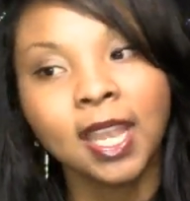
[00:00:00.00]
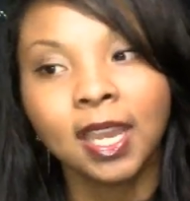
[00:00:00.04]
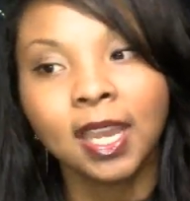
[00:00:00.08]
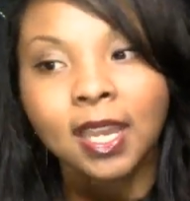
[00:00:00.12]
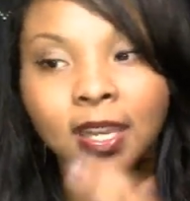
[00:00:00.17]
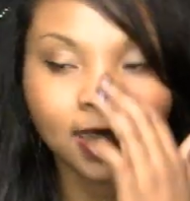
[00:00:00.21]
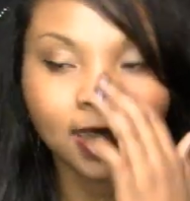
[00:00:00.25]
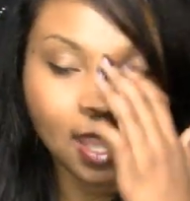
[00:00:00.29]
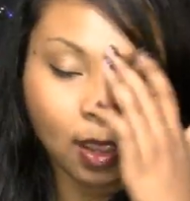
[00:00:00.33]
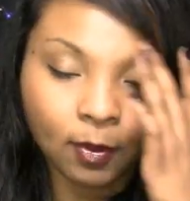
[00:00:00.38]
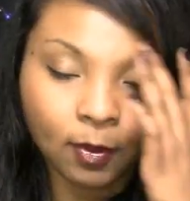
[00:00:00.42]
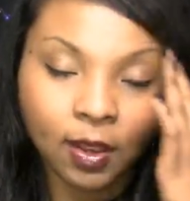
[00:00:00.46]

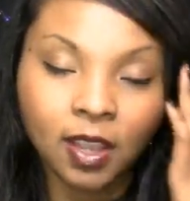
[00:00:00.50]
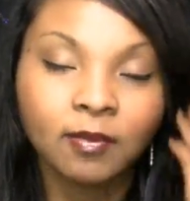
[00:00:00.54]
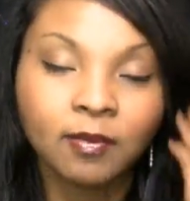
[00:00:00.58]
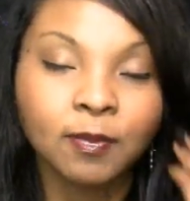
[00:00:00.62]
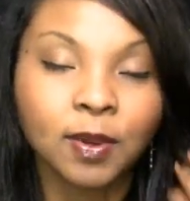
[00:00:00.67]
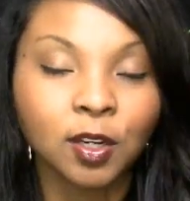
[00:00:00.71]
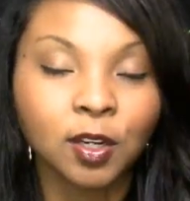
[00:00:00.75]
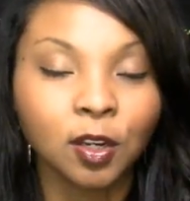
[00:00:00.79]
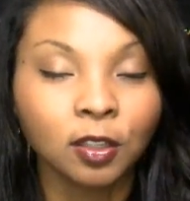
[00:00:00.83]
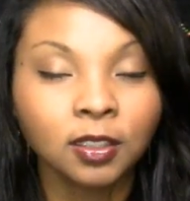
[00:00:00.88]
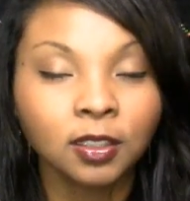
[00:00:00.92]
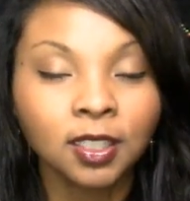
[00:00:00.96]
and that way if
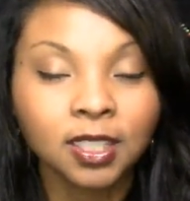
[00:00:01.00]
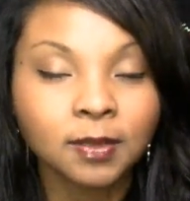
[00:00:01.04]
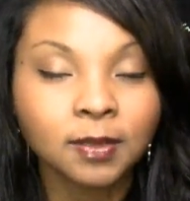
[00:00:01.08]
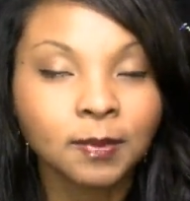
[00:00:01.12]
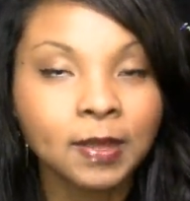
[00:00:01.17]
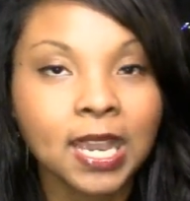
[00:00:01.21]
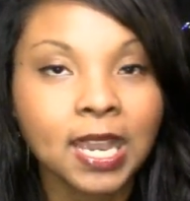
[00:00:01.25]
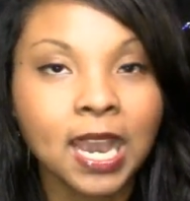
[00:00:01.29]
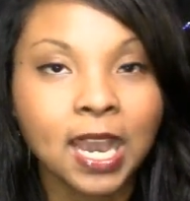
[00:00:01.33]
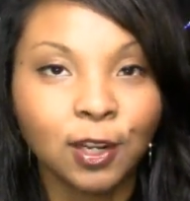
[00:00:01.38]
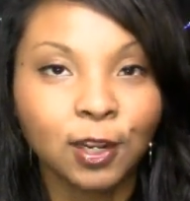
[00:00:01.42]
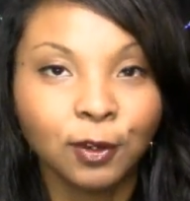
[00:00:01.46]
my dog licks
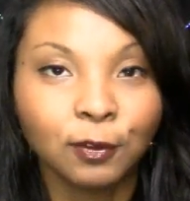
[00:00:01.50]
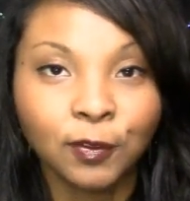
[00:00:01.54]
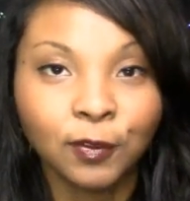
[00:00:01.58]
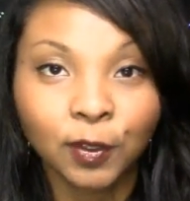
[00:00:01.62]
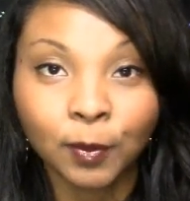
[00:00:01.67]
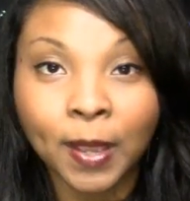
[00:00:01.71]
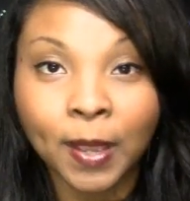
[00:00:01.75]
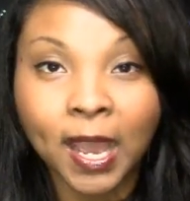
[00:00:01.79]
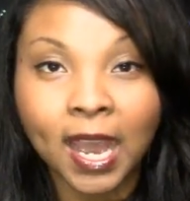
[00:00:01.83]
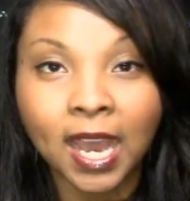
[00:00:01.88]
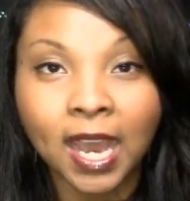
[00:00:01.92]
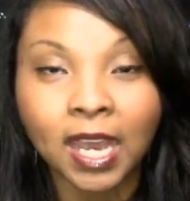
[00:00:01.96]
me, I don't
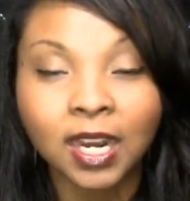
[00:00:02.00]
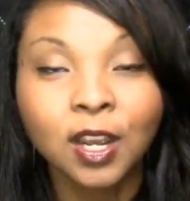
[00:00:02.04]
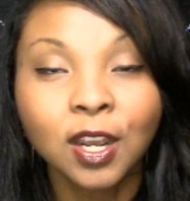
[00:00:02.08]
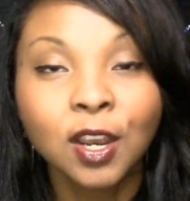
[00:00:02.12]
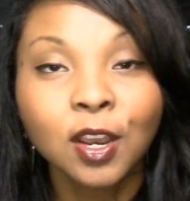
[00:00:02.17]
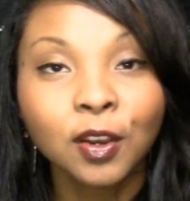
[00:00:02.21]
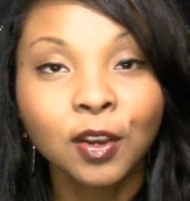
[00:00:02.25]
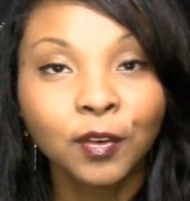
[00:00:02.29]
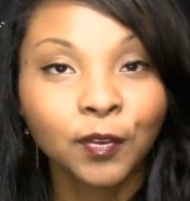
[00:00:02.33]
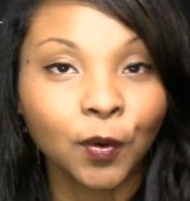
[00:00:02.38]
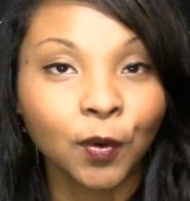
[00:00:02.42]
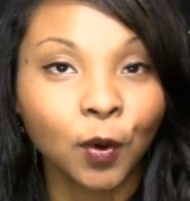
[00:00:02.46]
feel bad
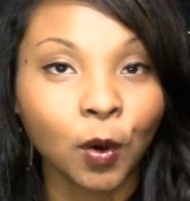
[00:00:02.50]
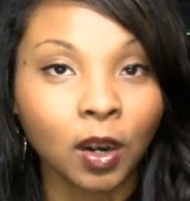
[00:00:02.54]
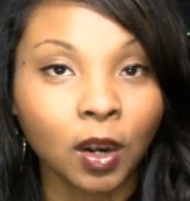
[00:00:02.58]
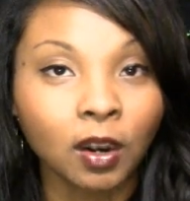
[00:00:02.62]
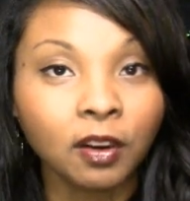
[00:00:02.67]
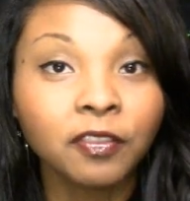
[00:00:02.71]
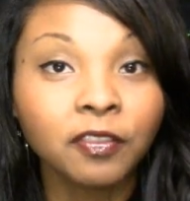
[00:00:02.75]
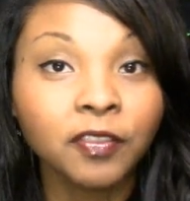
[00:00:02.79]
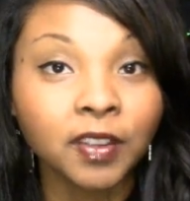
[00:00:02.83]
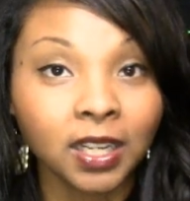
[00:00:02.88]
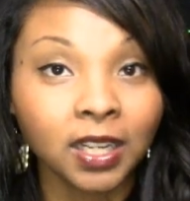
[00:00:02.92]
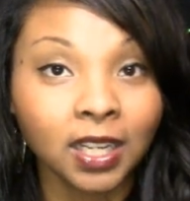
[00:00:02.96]

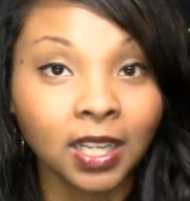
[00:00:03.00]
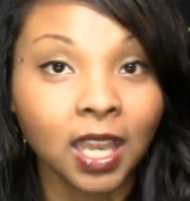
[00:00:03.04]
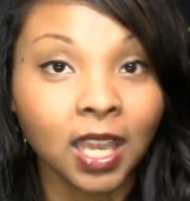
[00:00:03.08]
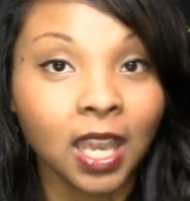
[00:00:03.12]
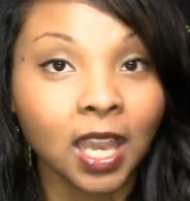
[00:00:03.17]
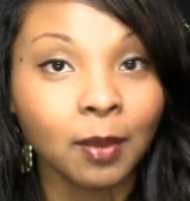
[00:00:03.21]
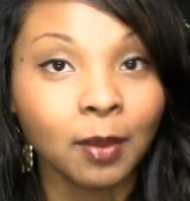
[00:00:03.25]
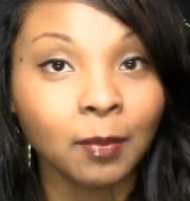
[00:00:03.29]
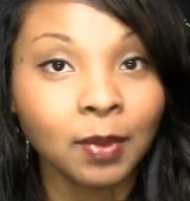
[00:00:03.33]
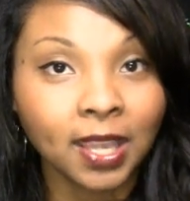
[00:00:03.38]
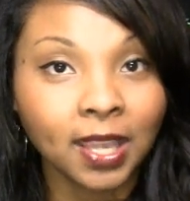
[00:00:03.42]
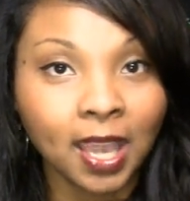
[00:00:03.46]
for feeding
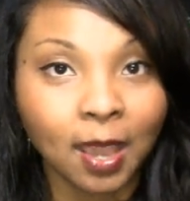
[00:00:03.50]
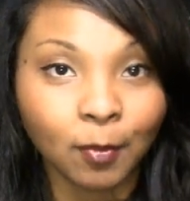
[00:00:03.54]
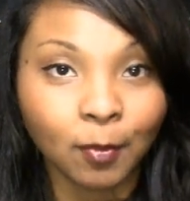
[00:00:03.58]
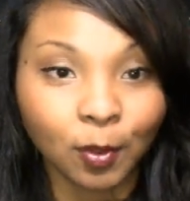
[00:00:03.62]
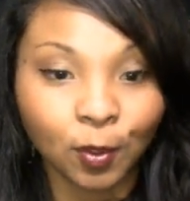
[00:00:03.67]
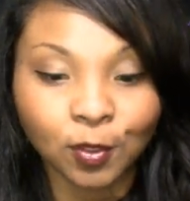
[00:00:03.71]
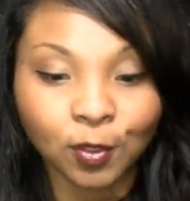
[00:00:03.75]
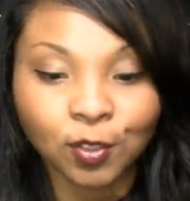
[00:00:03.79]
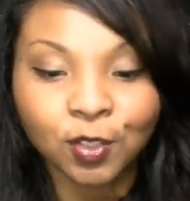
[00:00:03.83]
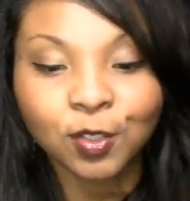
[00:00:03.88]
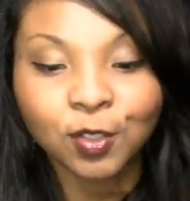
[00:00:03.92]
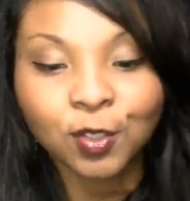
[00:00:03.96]
him
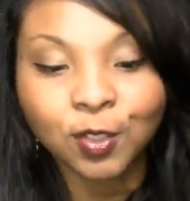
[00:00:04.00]
chemicals.